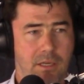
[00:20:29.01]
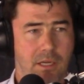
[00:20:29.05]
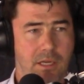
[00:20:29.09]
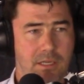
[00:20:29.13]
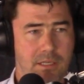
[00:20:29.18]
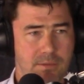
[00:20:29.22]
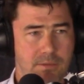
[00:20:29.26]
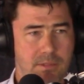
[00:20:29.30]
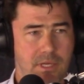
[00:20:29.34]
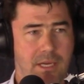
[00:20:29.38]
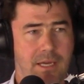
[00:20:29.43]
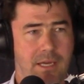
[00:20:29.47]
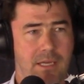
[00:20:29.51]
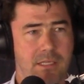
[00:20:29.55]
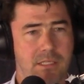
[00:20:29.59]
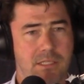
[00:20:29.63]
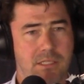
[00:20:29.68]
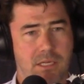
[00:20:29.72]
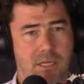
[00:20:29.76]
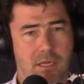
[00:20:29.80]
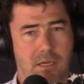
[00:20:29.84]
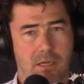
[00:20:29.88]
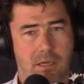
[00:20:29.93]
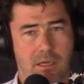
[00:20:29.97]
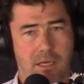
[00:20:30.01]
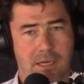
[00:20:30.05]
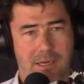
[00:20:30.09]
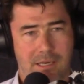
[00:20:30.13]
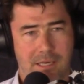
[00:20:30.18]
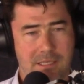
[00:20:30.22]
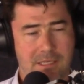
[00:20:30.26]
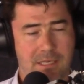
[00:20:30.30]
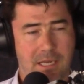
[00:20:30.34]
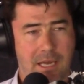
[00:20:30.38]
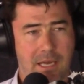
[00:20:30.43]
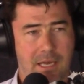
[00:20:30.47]
It's it's it
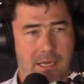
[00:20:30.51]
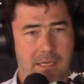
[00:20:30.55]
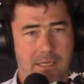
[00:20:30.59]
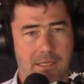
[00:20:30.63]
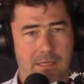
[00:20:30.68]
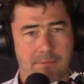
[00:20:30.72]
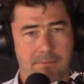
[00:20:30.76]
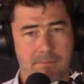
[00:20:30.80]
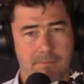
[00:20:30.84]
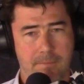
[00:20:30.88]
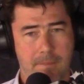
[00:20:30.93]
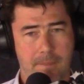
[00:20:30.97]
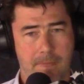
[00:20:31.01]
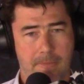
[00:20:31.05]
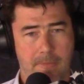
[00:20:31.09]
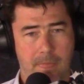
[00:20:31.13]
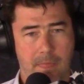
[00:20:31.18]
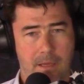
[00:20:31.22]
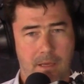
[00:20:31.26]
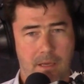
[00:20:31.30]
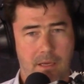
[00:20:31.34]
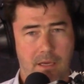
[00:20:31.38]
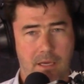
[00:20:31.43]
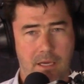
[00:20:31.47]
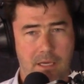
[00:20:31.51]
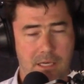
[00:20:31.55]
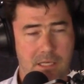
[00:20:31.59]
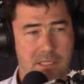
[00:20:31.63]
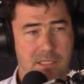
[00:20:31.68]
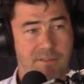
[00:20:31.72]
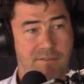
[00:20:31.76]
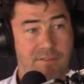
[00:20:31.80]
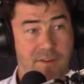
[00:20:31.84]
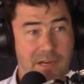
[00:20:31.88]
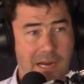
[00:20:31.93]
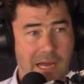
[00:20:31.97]
is a it is
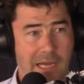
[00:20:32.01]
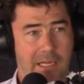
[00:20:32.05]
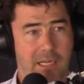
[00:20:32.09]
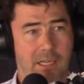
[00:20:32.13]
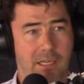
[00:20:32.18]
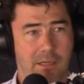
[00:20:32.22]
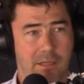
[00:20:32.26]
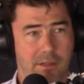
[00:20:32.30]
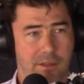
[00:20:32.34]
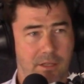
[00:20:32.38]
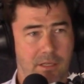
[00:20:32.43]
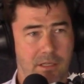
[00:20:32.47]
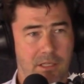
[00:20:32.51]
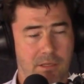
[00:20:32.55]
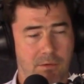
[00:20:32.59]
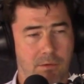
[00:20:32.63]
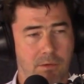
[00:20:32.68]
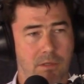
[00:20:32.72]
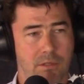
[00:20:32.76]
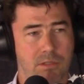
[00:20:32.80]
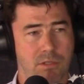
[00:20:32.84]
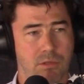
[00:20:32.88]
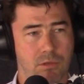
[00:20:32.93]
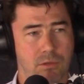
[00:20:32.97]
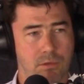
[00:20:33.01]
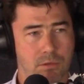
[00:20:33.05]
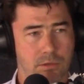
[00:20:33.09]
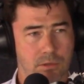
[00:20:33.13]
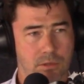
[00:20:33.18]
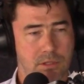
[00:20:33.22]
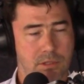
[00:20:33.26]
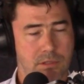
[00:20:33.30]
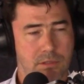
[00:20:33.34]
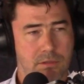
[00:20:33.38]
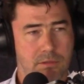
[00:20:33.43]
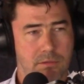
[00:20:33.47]
a vernacular that you are
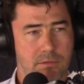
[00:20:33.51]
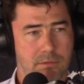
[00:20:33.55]
taught.